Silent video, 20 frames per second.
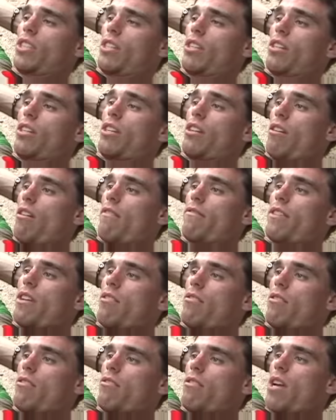Can I get off
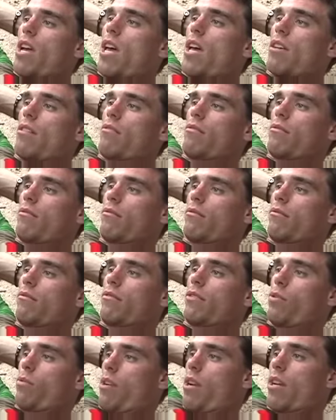now, little guy?
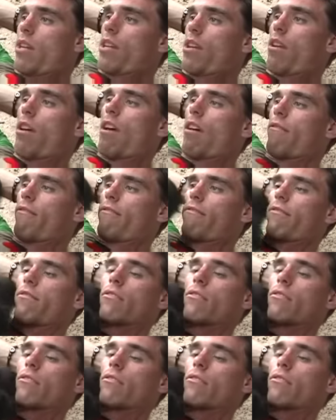You ready to get off?